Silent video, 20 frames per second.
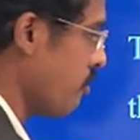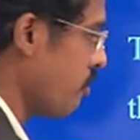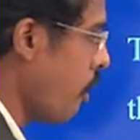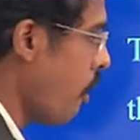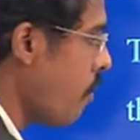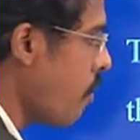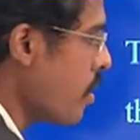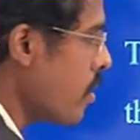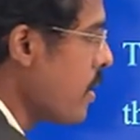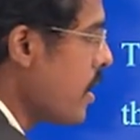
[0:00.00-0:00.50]

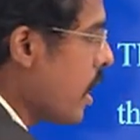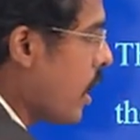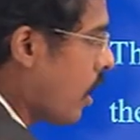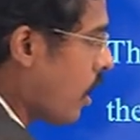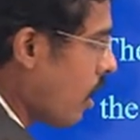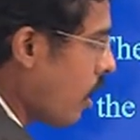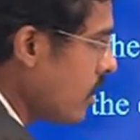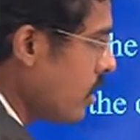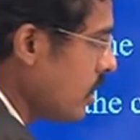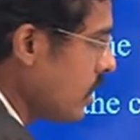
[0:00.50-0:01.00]
formed by
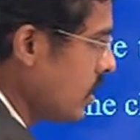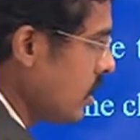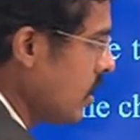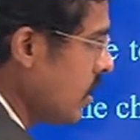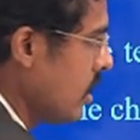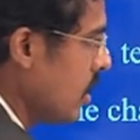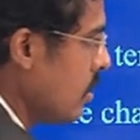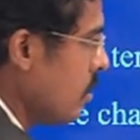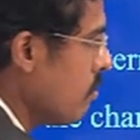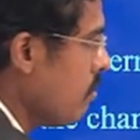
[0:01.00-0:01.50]
alloying
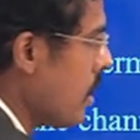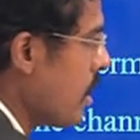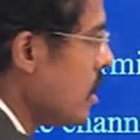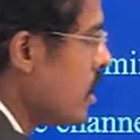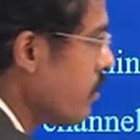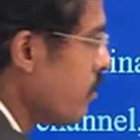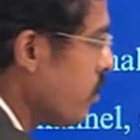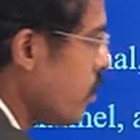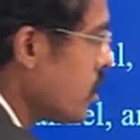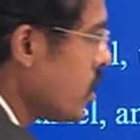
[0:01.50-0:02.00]
by
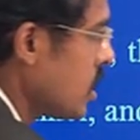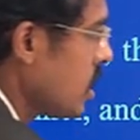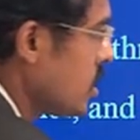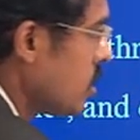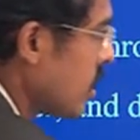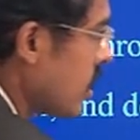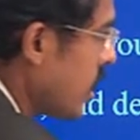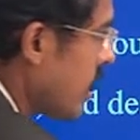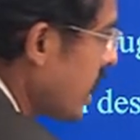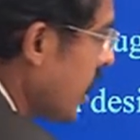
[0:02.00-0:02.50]
diffusion
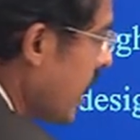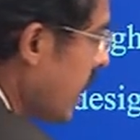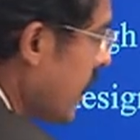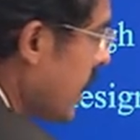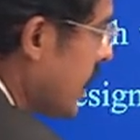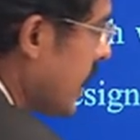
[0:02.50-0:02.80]
to create